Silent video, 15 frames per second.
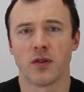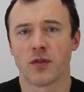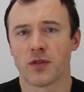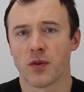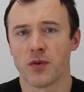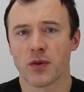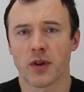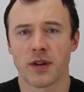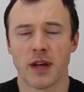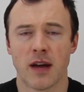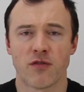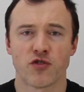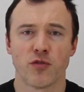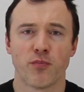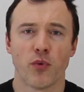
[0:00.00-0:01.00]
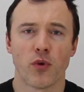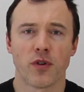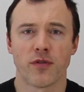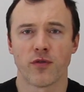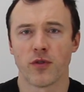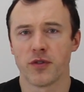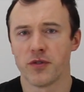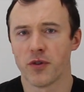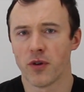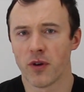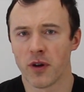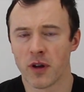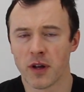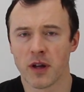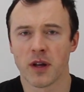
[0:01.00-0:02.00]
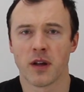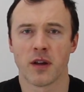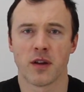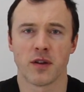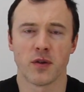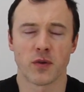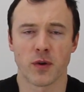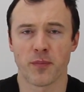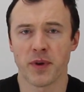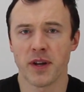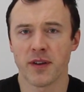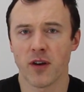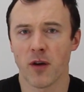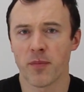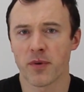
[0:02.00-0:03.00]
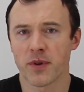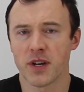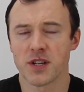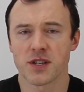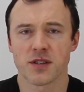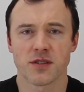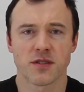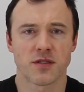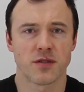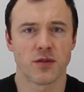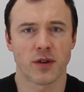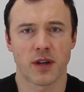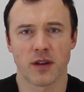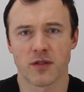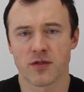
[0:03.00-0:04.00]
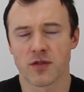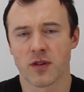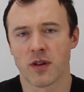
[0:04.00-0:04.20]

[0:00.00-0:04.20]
So you can have support for your European operations. You can